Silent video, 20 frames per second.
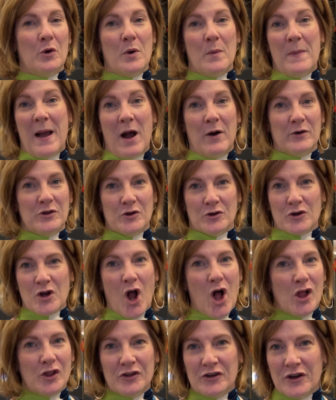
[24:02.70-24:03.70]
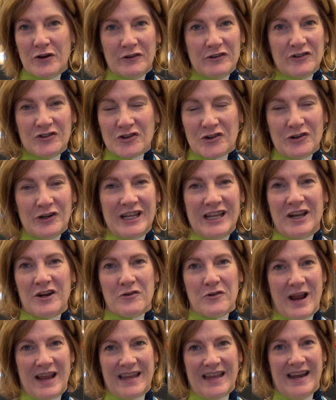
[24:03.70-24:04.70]
about your culinary journey at
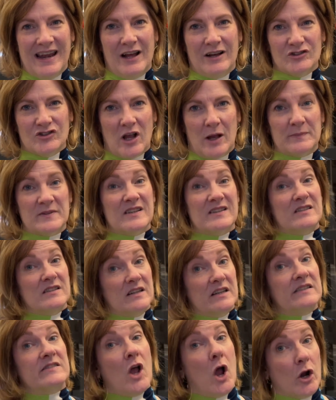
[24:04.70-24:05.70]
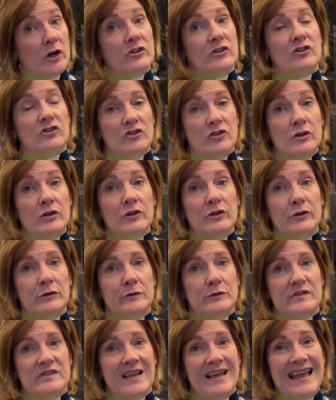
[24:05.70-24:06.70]
Grand Canal Shops, because it is hard to
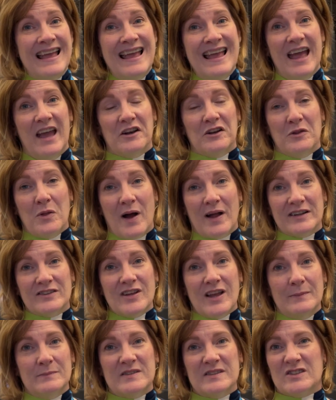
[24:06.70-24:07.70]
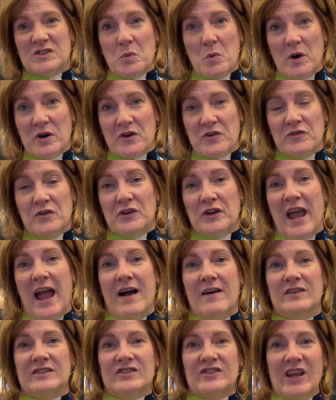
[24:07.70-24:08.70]
choose. And a lot of times it's wonderful to
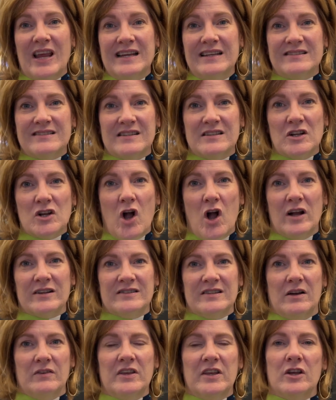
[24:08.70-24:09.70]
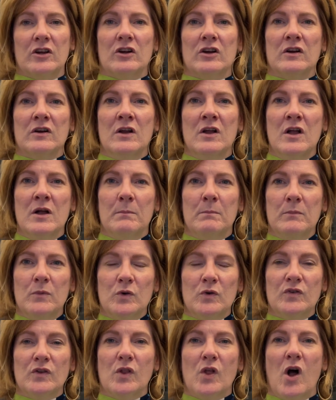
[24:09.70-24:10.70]
have a taste and a cocktail here,
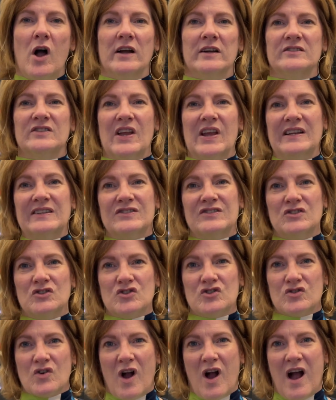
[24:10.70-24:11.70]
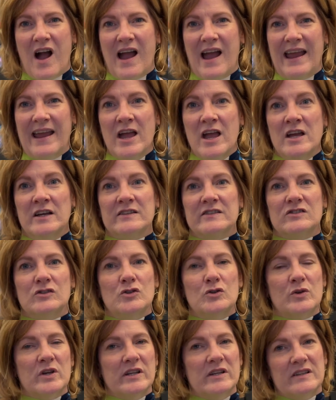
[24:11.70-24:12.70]
move along, taste and try, so
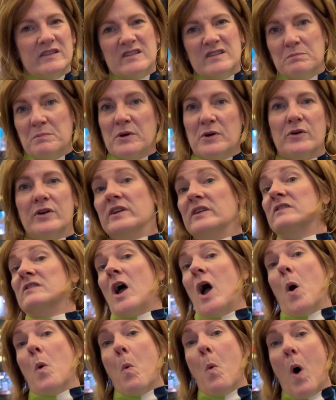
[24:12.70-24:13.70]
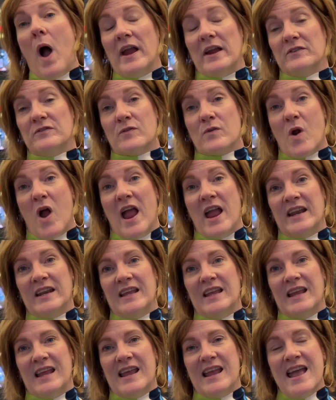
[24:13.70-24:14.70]
you can experience a wide
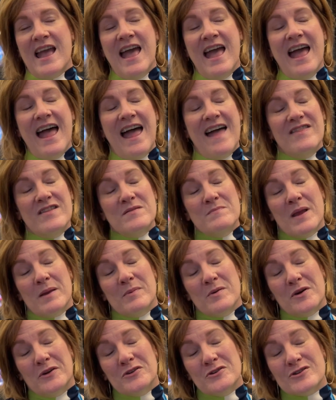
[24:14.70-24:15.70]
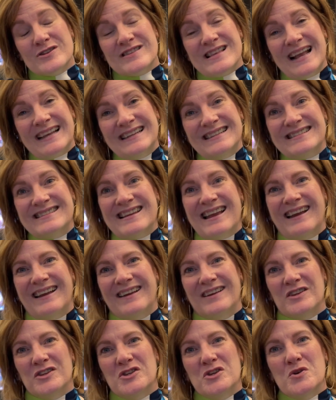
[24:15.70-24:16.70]
variety. And then maybe on your second
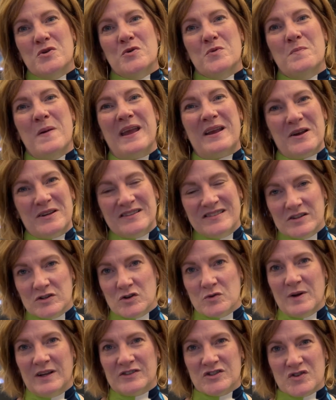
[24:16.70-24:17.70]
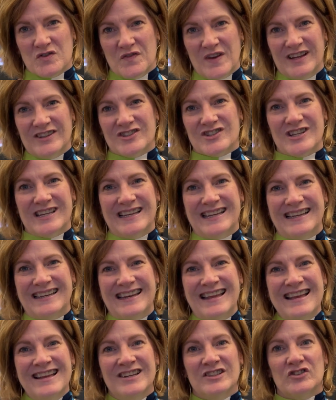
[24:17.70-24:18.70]
day, you make a dinner
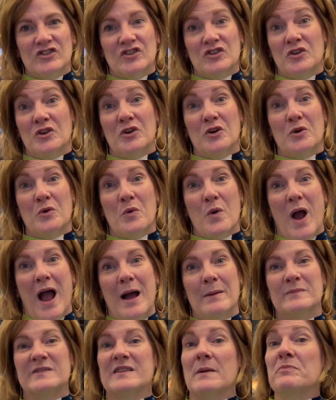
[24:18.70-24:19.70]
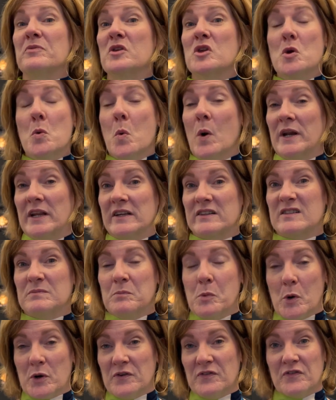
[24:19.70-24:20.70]
reservation to something you want to
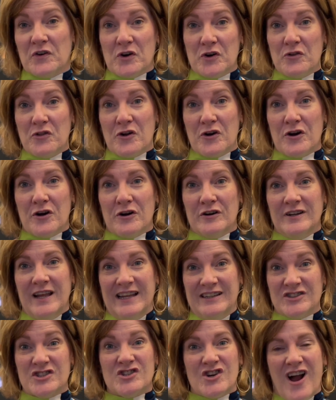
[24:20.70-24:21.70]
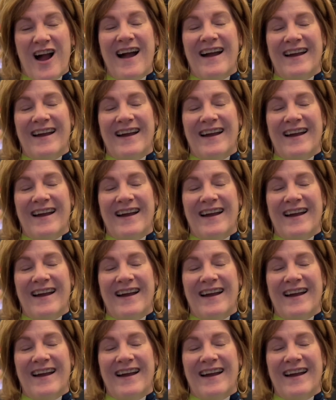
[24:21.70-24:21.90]
explore further and try.